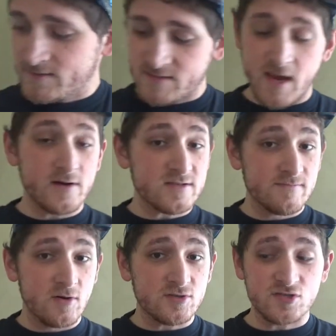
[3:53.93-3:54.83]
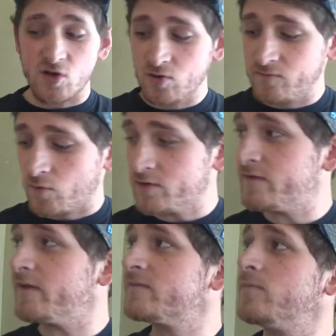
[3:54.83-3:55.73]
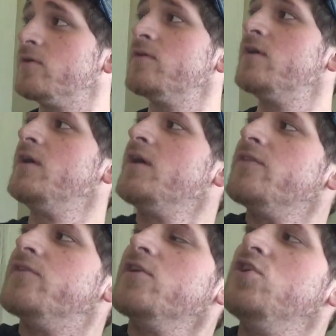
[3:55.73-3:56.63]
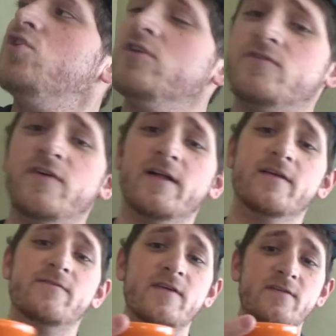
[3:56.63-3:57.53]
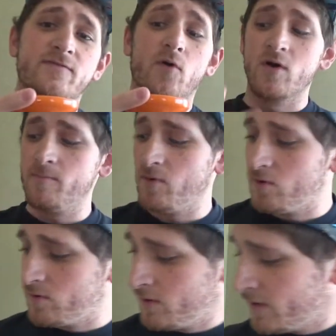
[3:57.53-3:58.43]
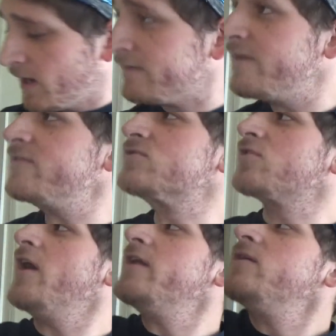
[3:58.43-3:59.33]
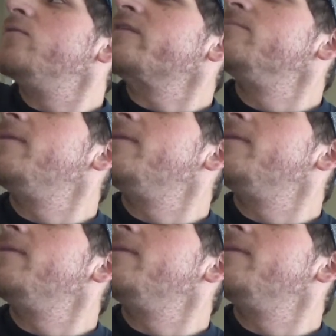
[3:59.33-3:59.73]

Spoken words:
Sahara Smoke Stone Vortex bowl, the Goodfella V4 bowl, I've even tried it with